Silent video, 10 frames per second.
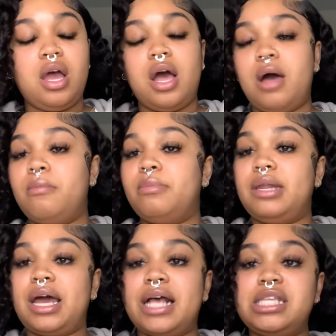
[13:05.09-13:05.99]
um,
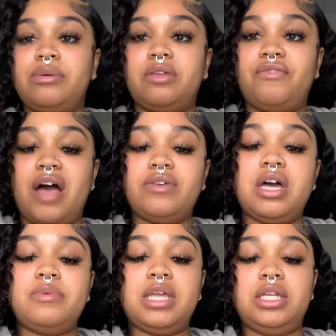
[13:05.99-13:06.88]
but like I said, with the Five of
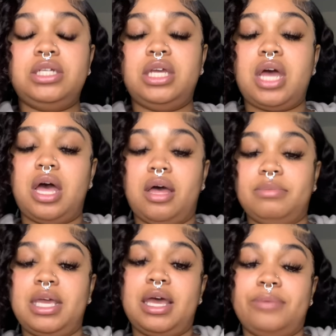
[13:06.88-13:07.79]
Cups energy, Um,
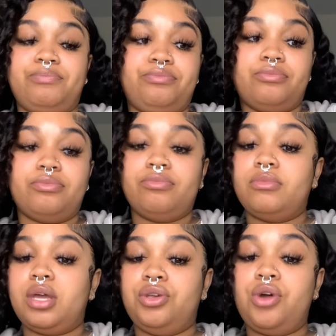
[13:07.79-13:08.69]
yeah,
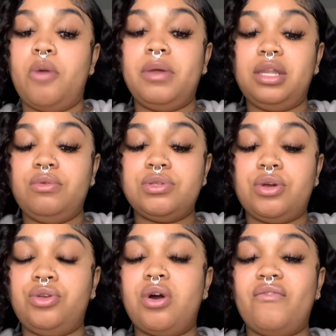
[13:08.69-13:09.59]
you're going to be a loser,
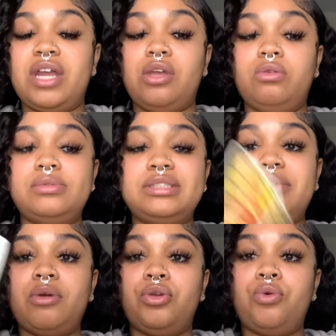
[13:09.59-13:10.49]
or you're going to feel like you're losing
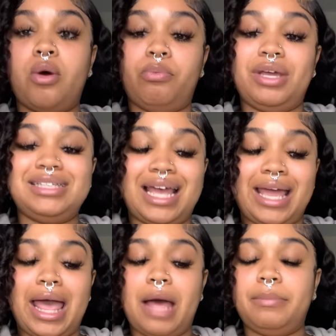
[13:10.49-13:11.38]
something, or you're going to breach that
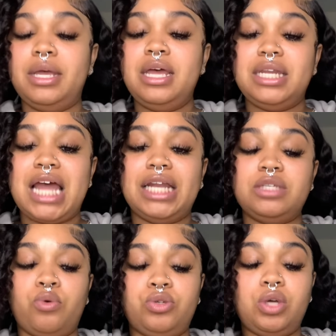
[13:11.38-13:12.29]
gap. Now, in
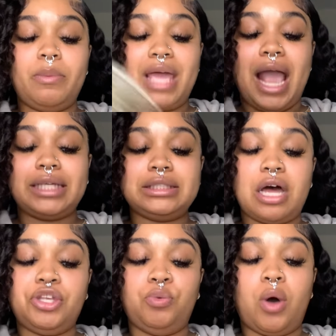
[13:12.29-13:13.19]
this world, you could be anxious
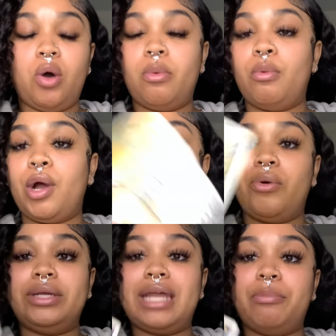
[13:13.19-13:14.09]
all you want, but more
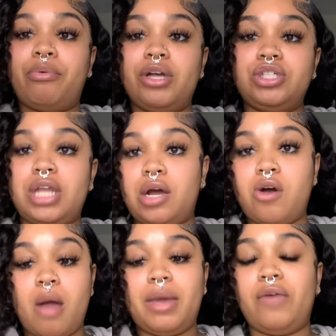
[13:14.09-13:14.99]
importantly, that pressure, that
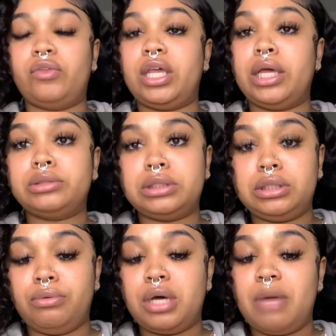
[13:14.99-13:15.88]
karma, everything else is
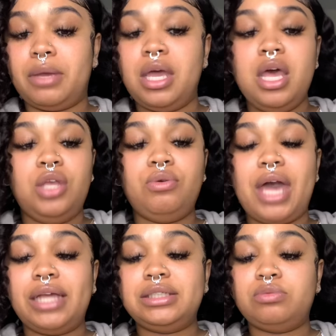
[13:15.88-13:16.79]
still coming. You
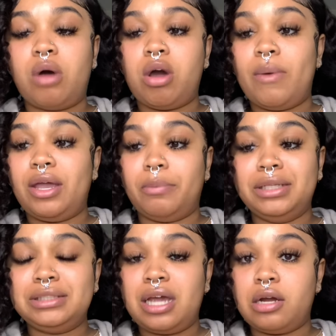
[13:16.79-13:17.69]
can't just walk away or
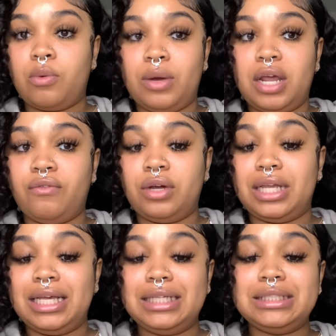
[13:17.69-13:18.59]
be scared or whatever it
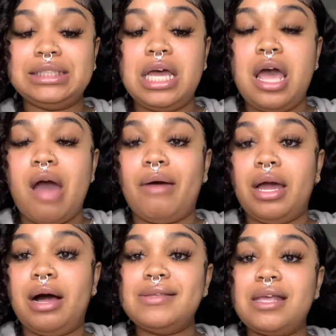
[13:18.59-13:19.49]
is. All
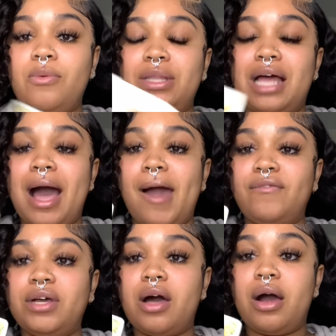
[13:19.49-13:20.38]
right, also with the
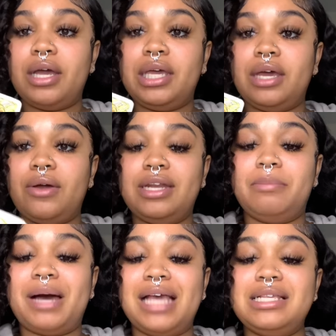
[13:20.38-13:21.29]
Hierophant card here and the
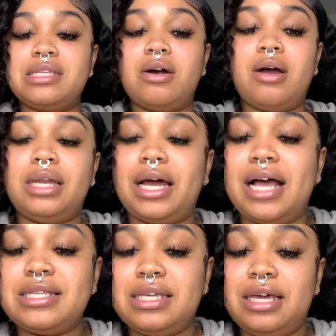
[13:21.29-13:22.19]
Pisces card, like
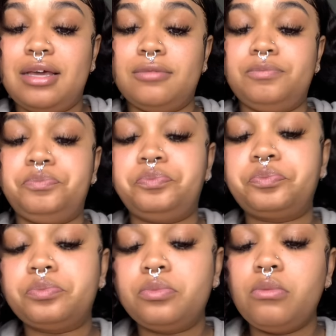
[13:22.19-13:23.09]
I said,
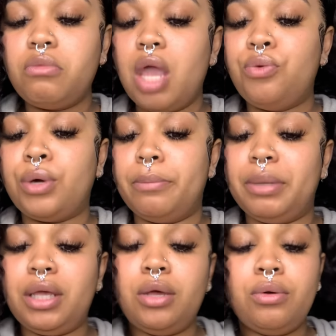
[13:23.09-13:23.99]
you can
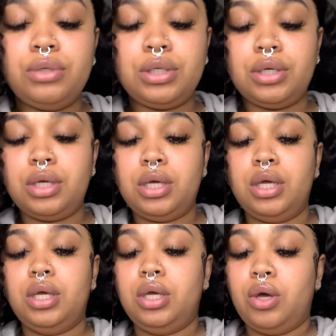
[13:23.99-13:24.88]
build
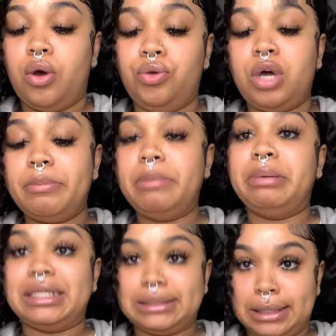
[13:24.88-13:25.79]
or you can be
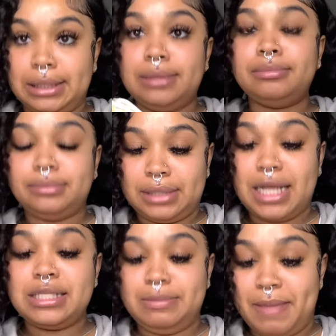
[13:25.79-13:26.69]
busted.
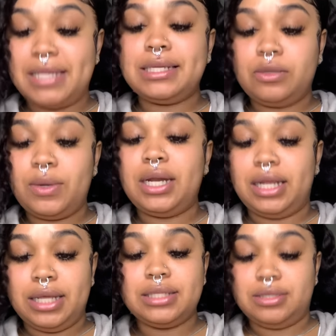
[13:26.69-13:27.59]
That's basically what it
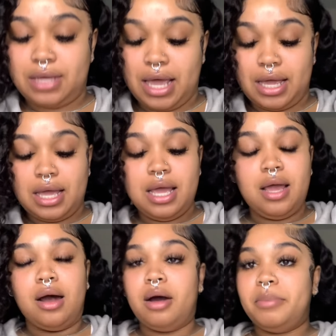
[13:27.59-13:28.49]
is, okay?
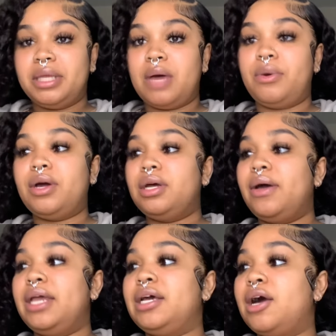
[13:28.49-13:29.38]
Um, but yeah, we're going to go
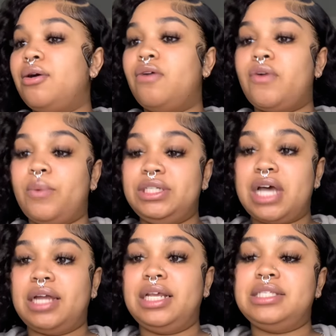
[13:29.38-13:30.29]
ahead and go over what
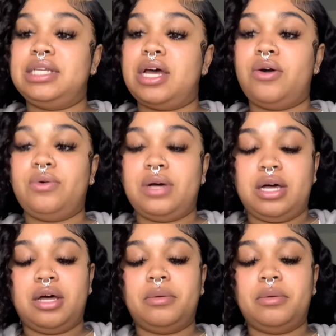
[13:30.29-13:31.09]
y'all need to know. Um,